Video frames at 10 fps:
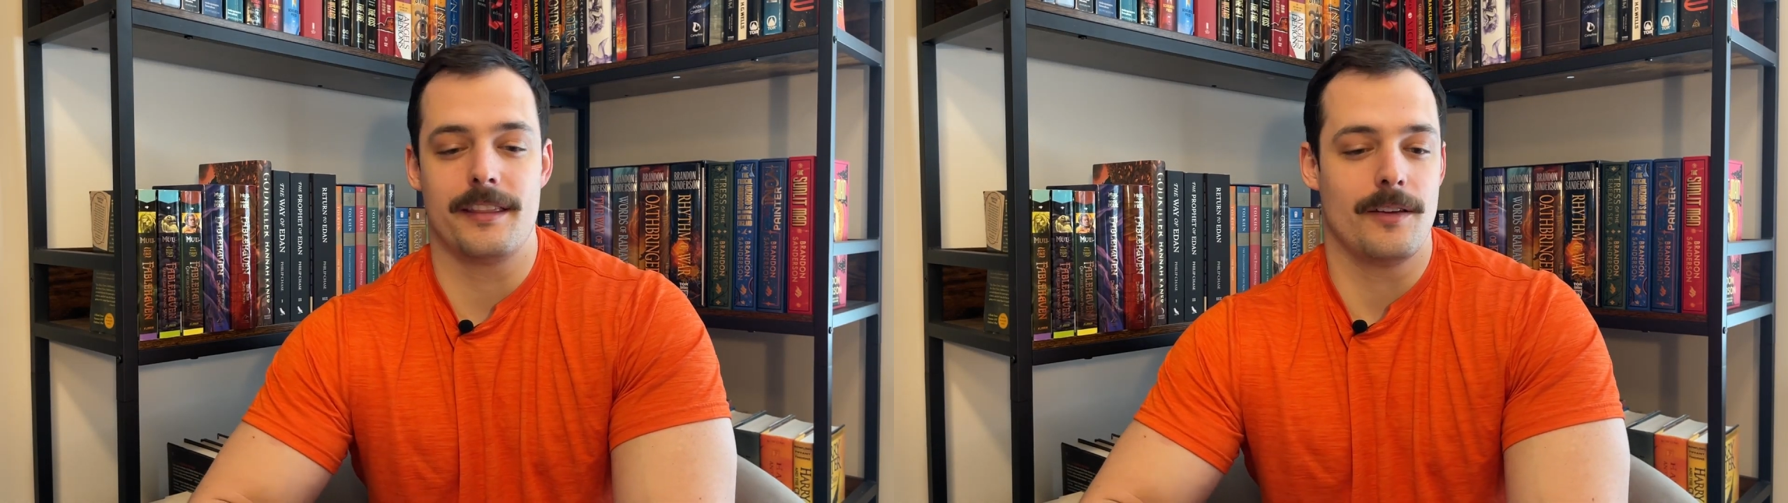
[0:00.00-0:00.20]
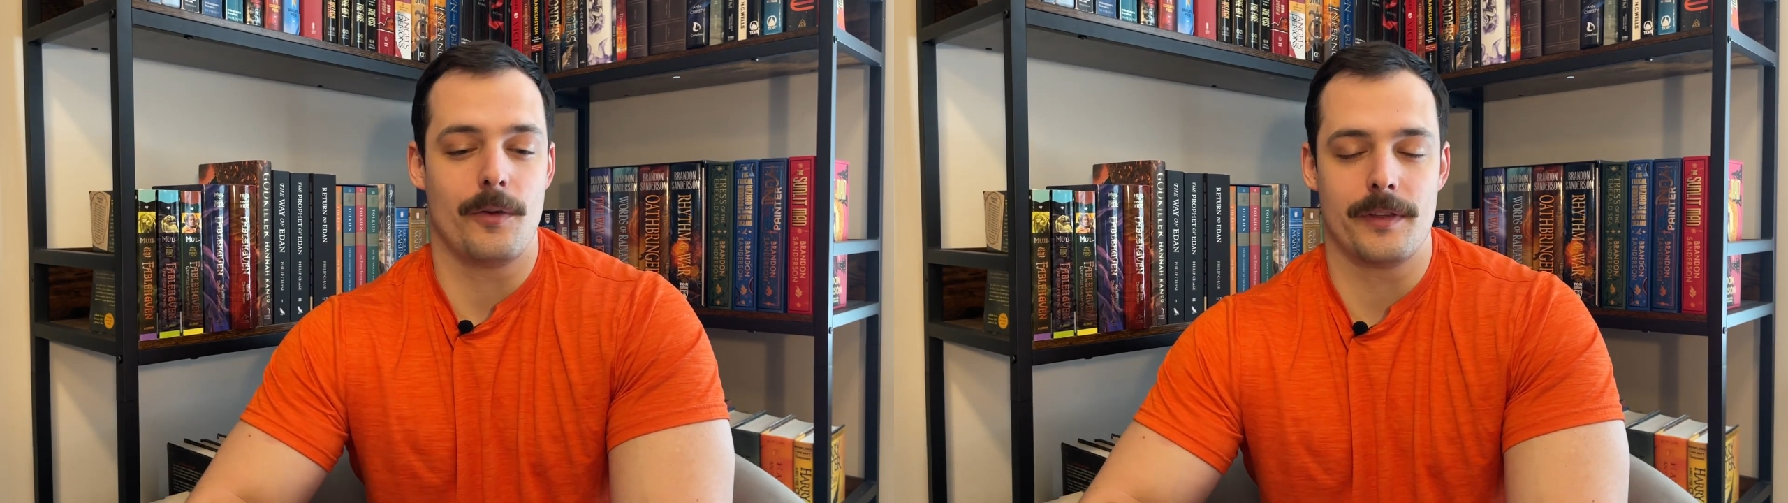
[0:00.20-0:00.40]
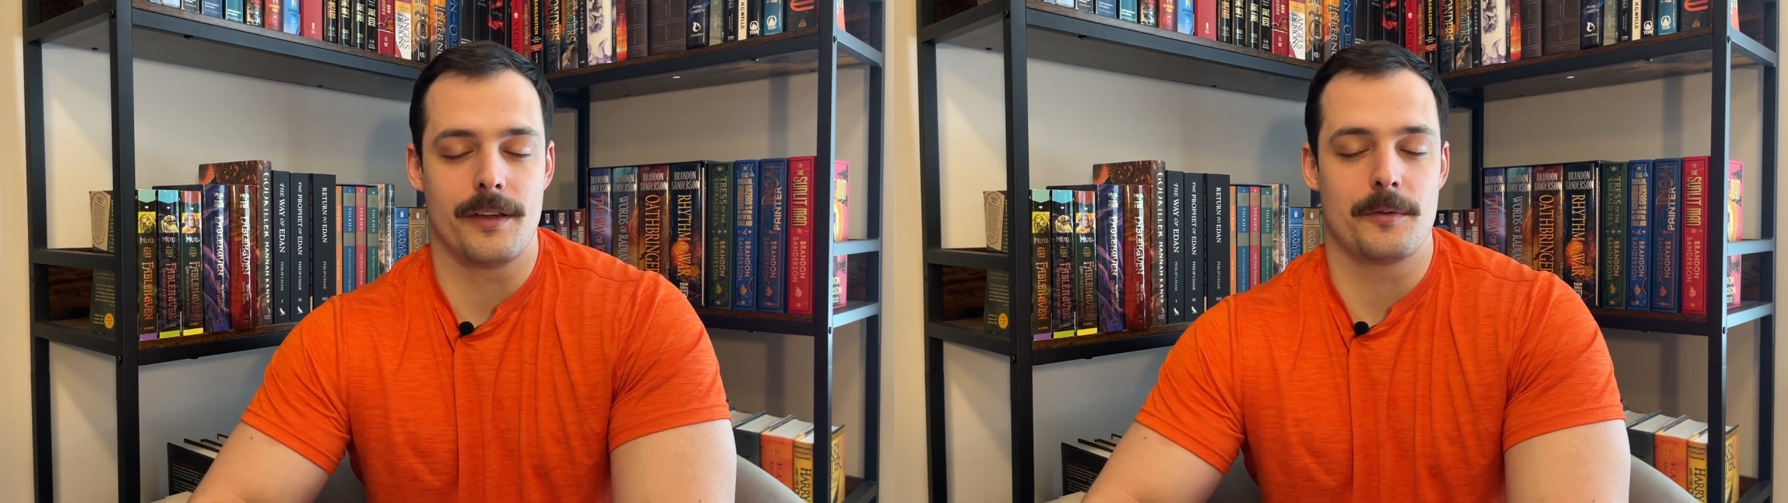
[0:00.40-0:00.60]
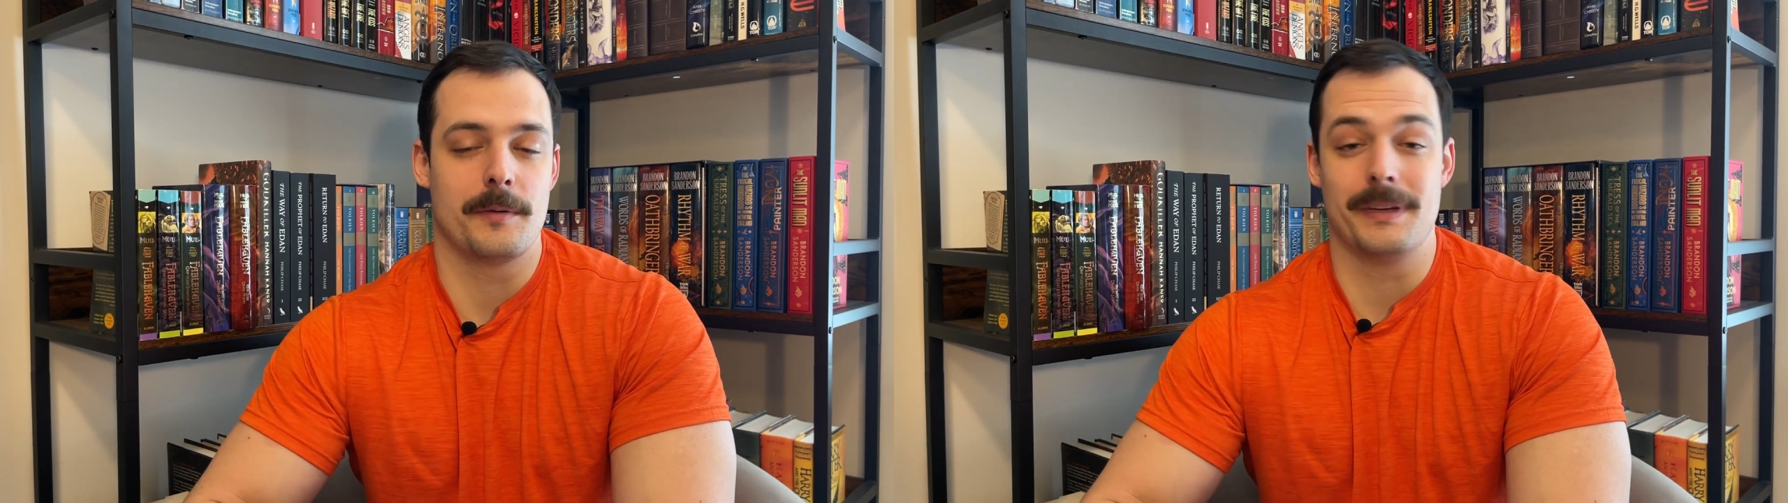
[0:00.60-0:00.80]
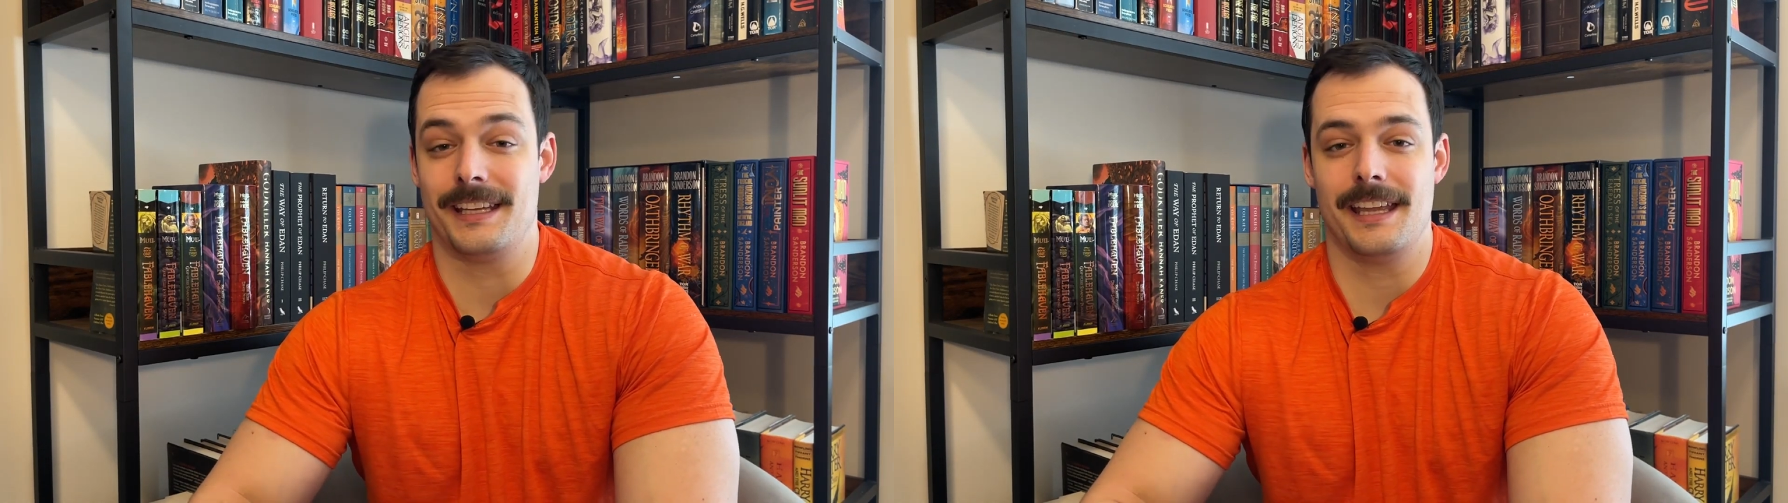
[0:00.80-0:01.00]
the only other one
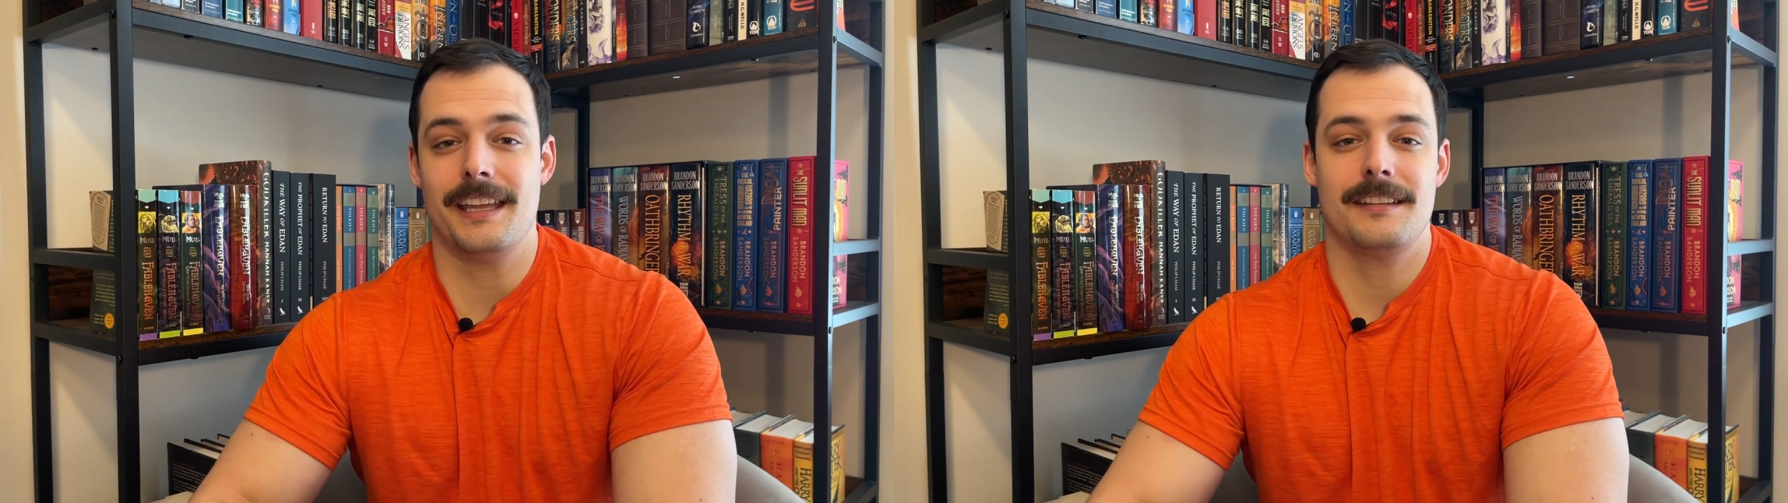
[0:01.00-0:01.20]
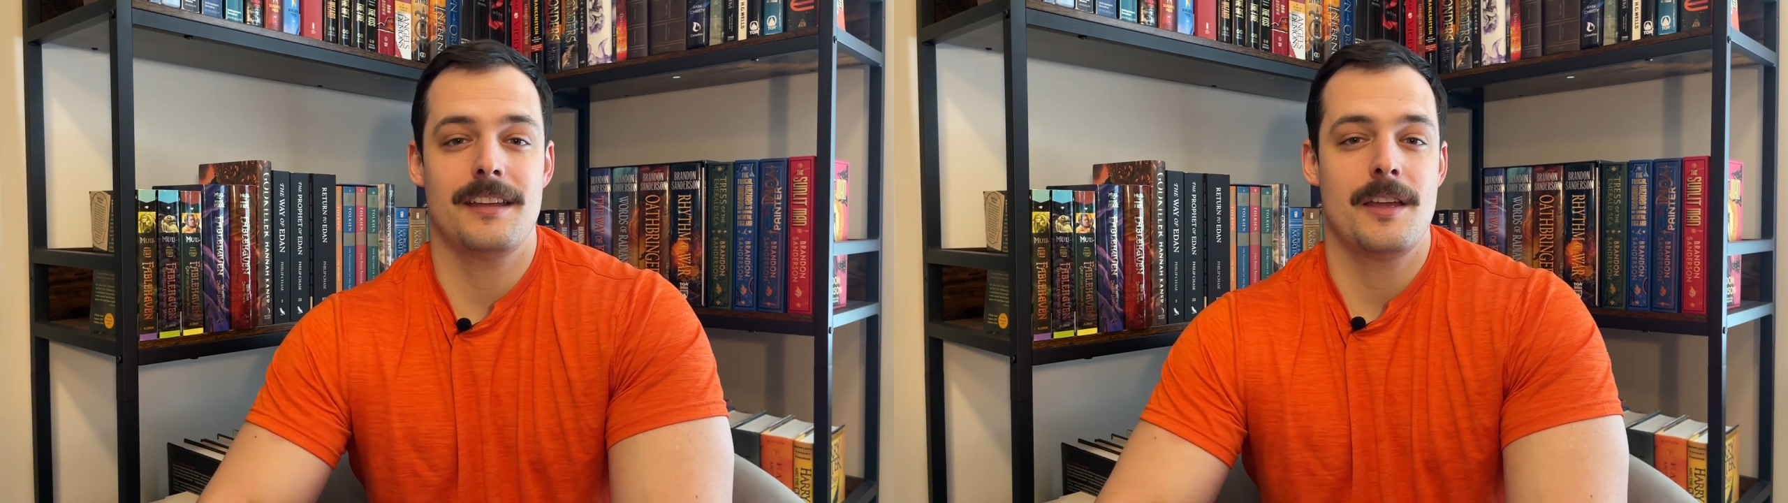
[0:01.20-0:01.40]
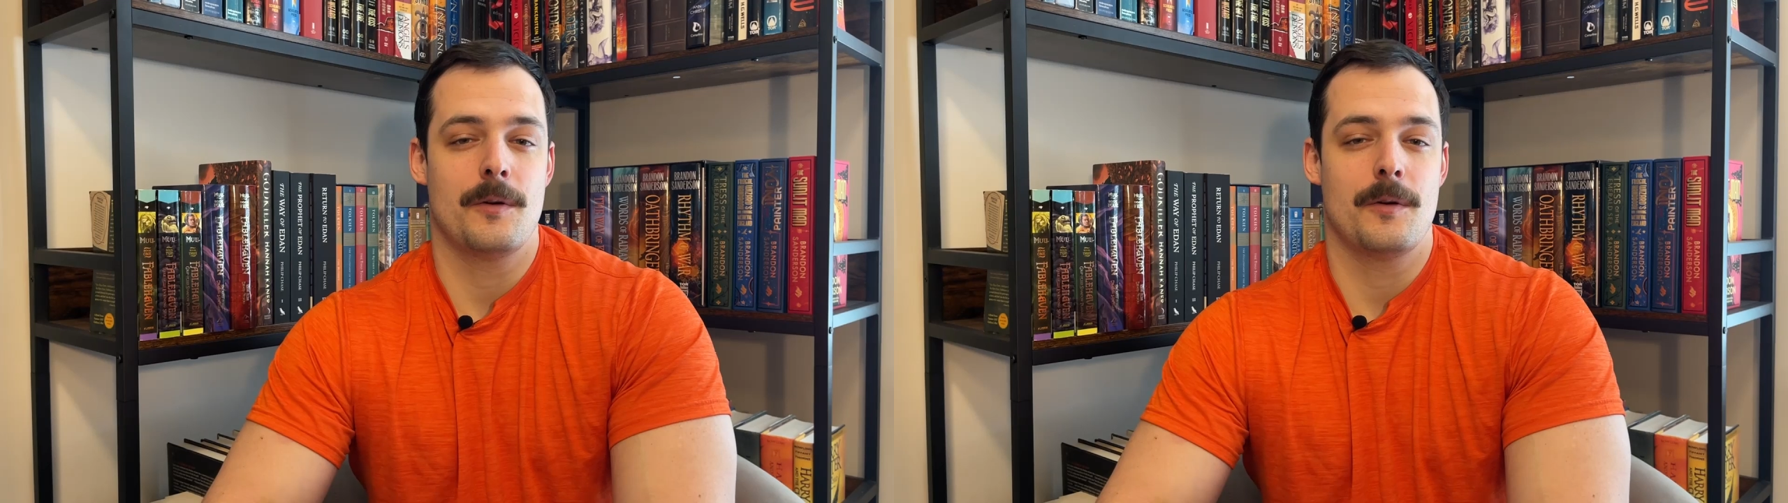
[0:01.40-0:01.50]
being It,